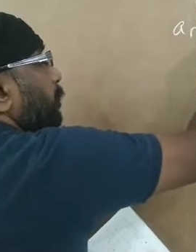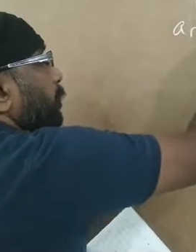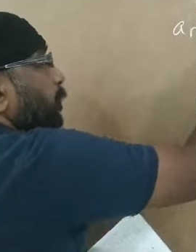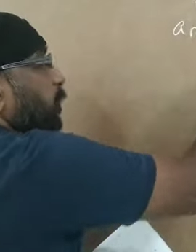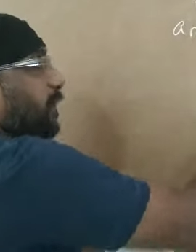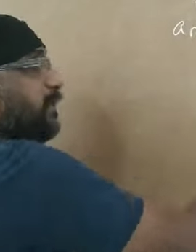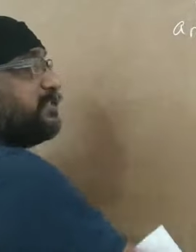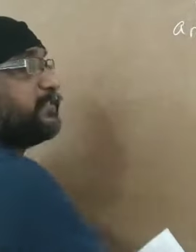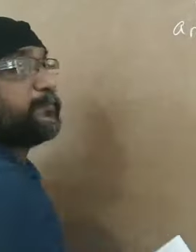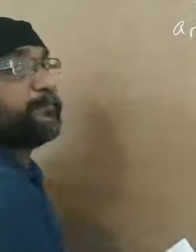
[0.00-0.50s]

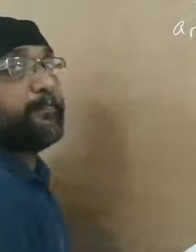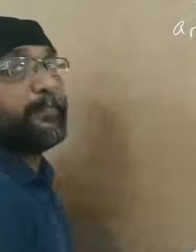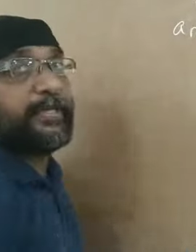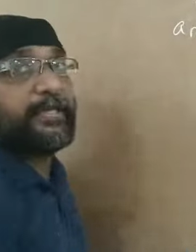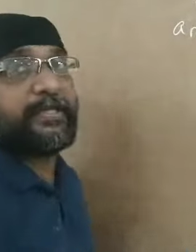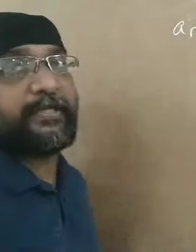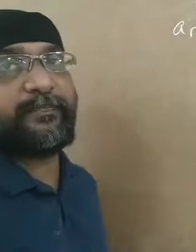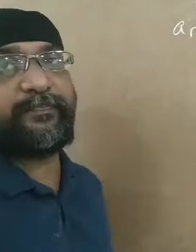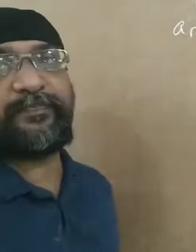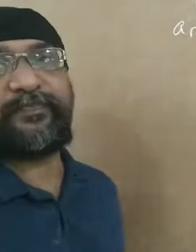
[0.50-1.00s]
plus
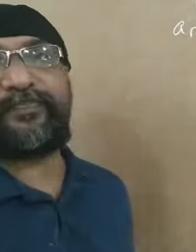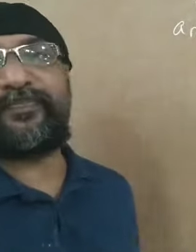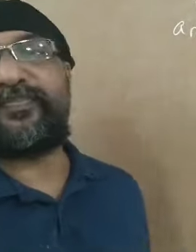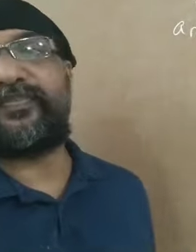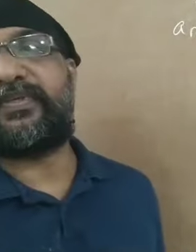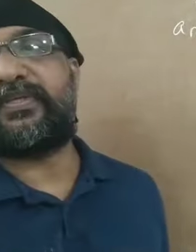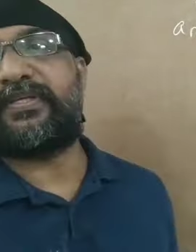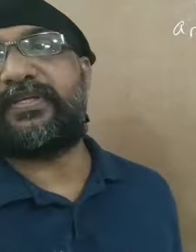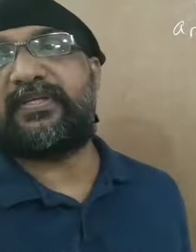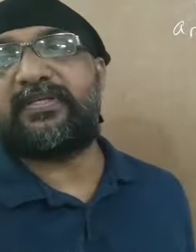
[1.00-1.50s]
b.
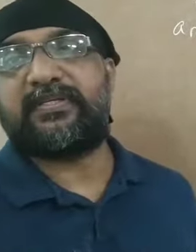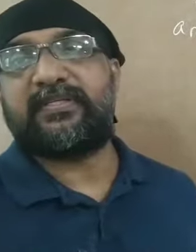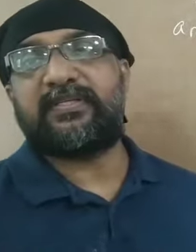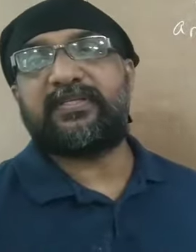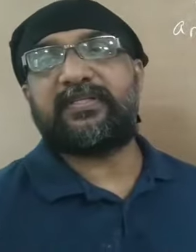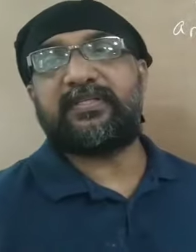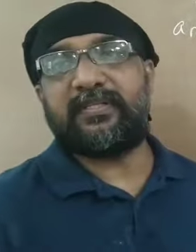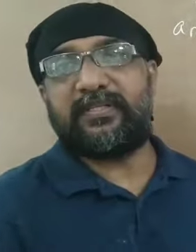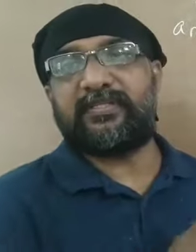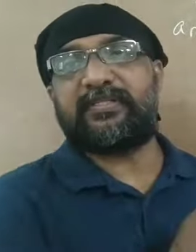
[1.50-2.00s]

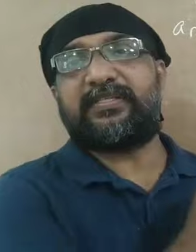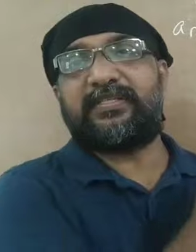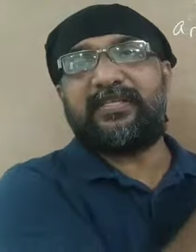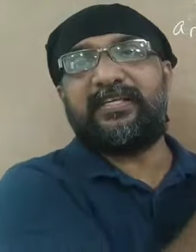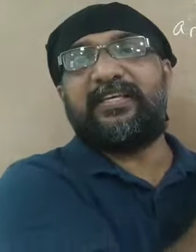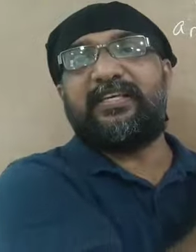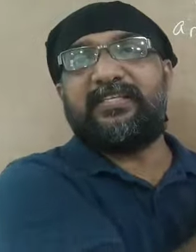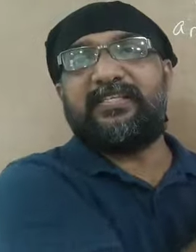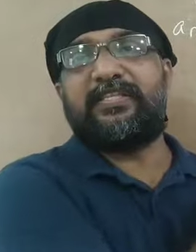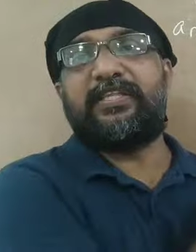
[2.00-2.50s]
This
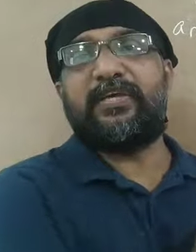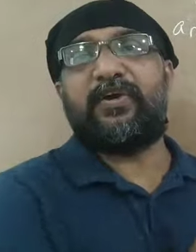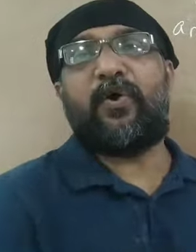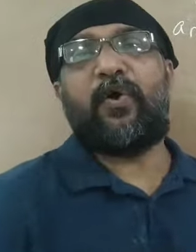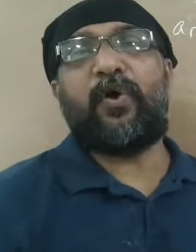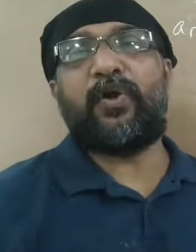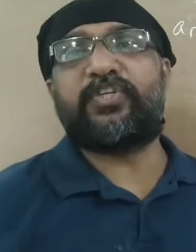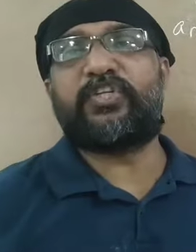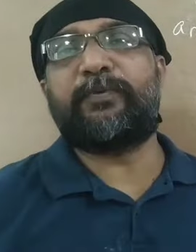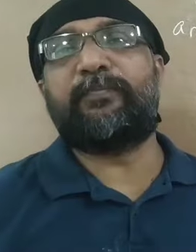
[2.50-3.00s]
is the
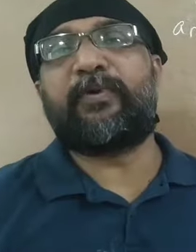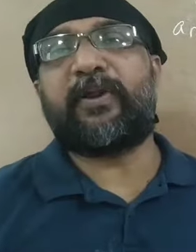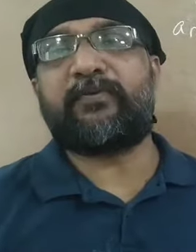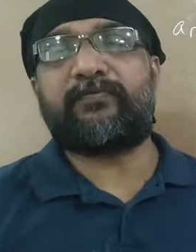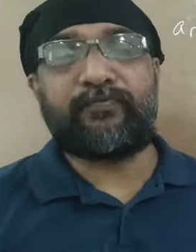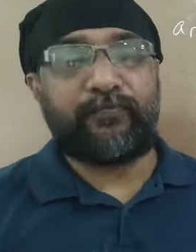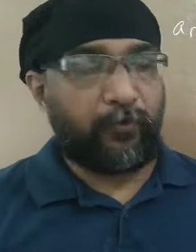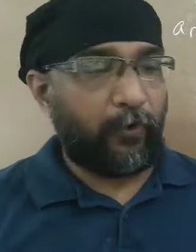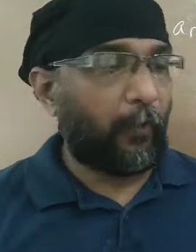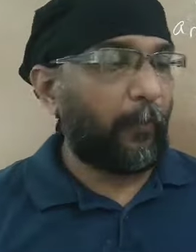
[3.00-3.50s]
algebraic
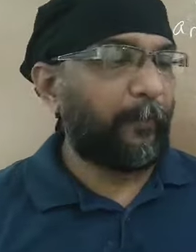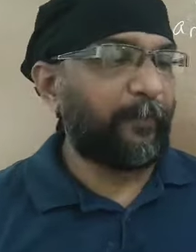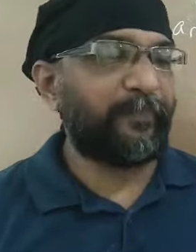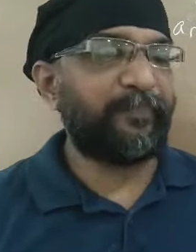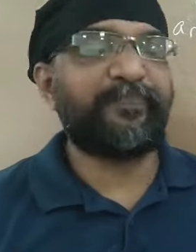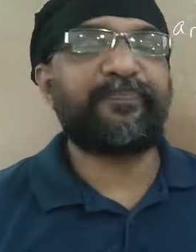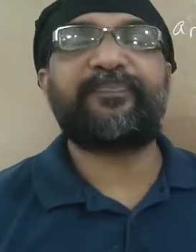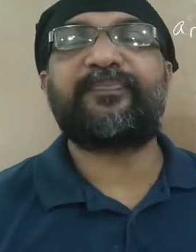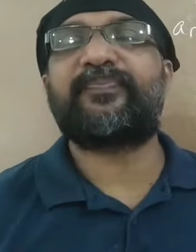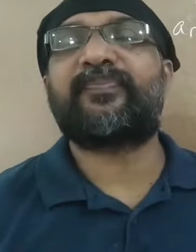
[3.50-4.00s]
form.
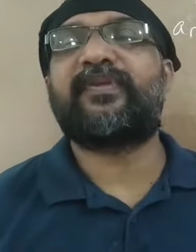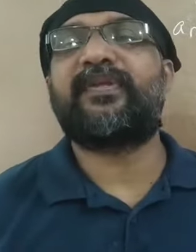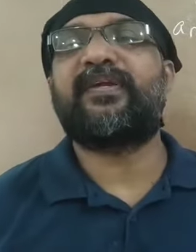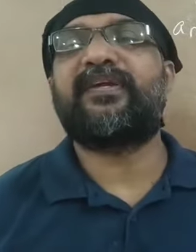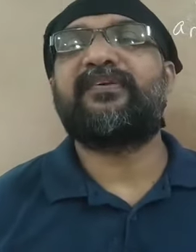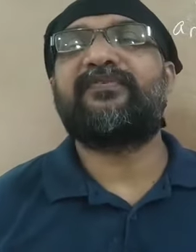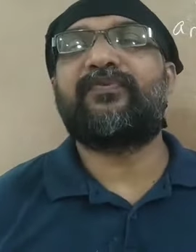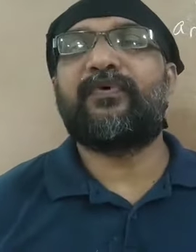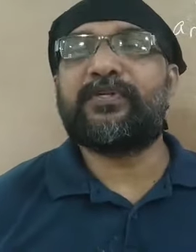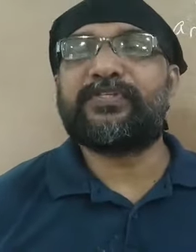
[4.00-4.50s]

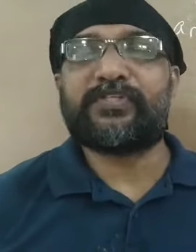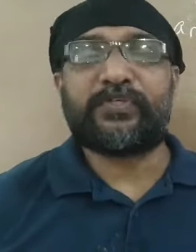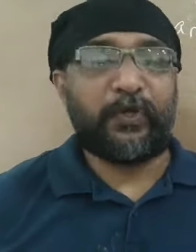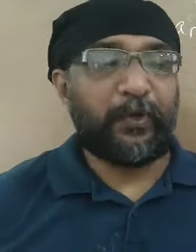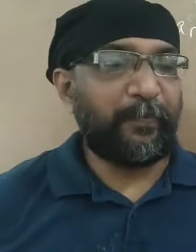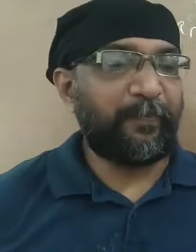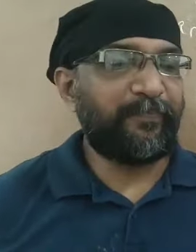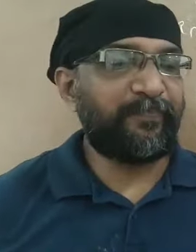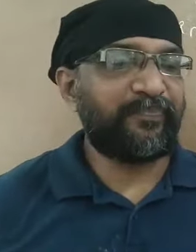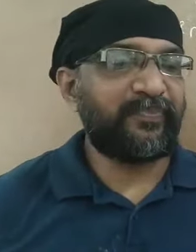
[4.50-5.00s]
Full
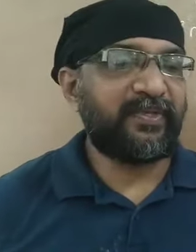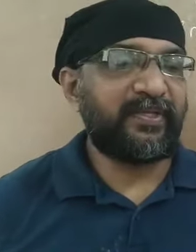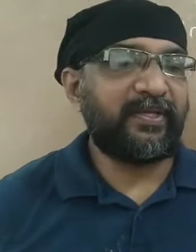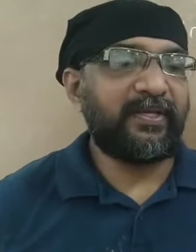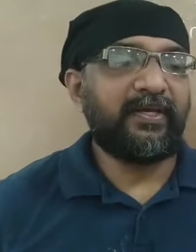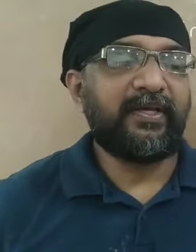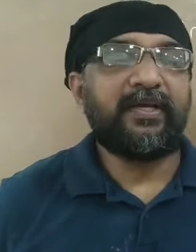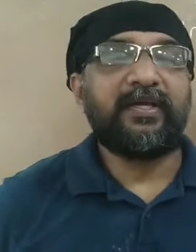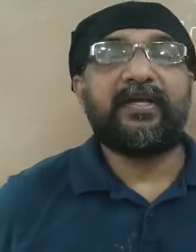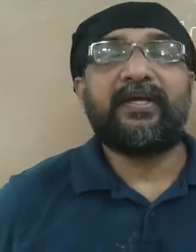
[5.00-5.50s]
stop.
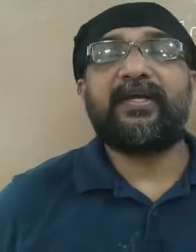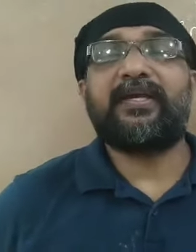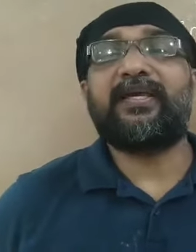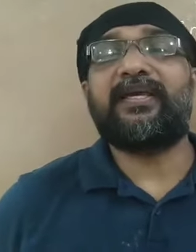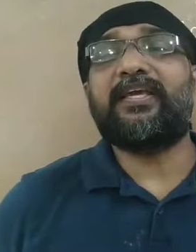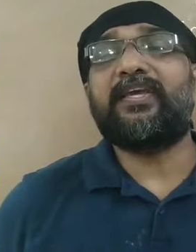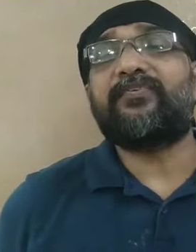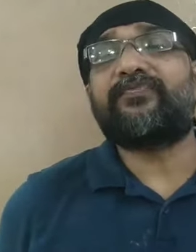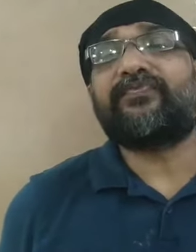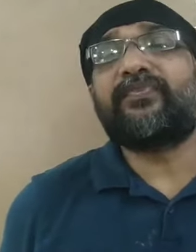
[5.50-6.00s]

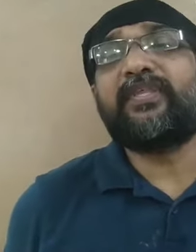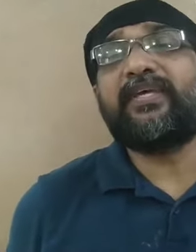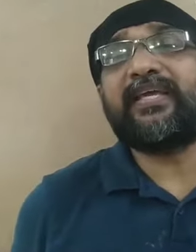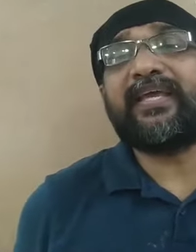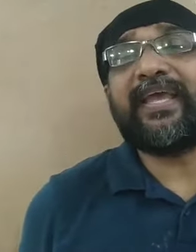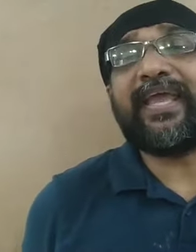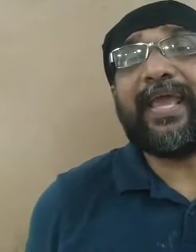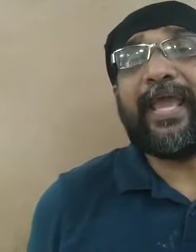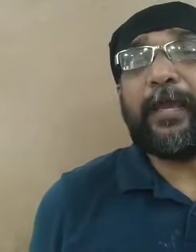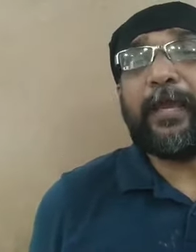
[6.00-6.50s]
If the